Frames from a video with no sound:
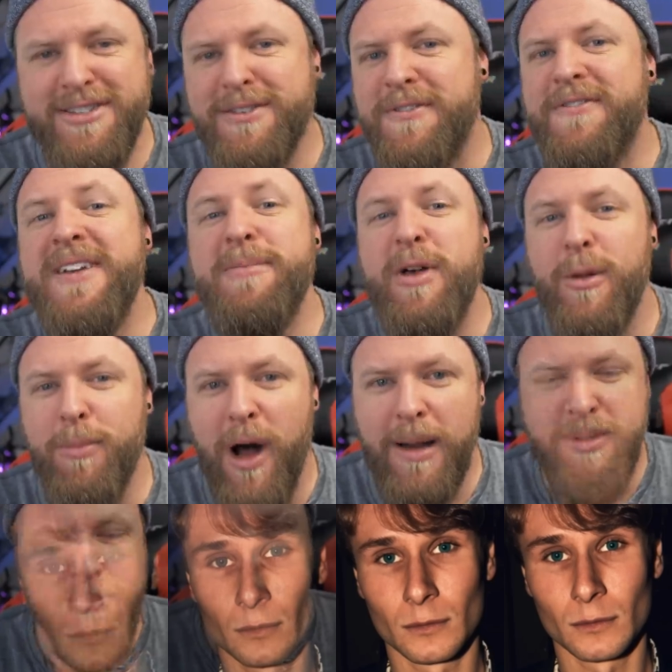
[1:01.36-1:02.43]
is the female
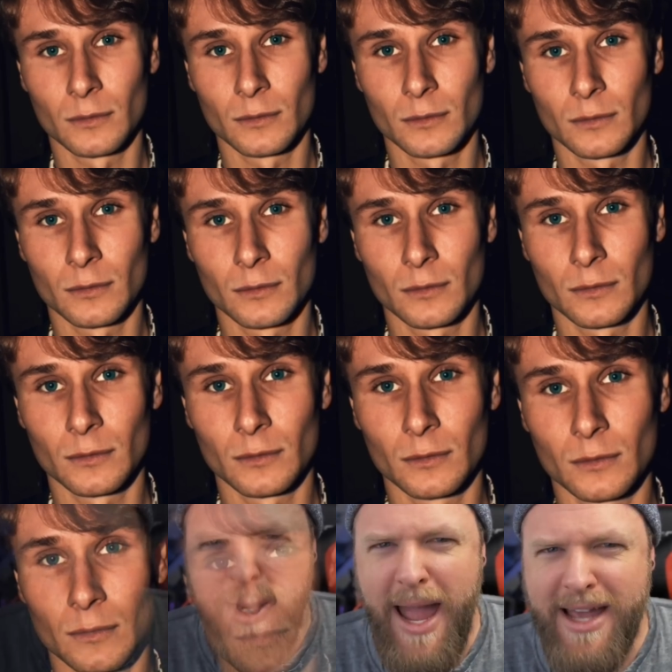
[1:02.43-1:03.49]
Bobby Misner to a
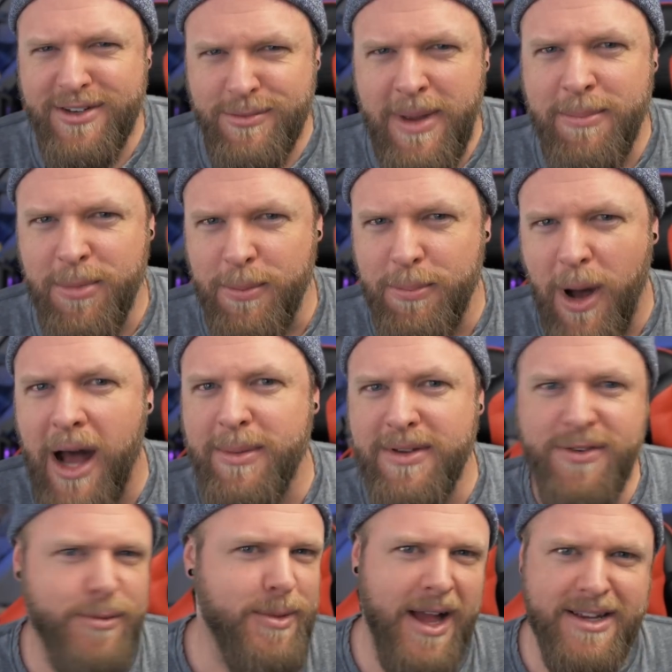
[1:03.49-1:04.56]
T. You guys remember Bobby
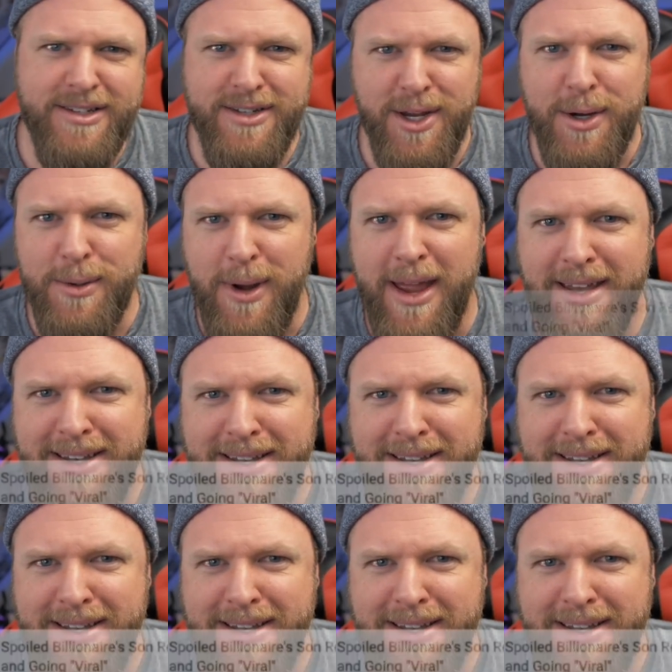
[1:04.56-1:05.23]
from last year, right?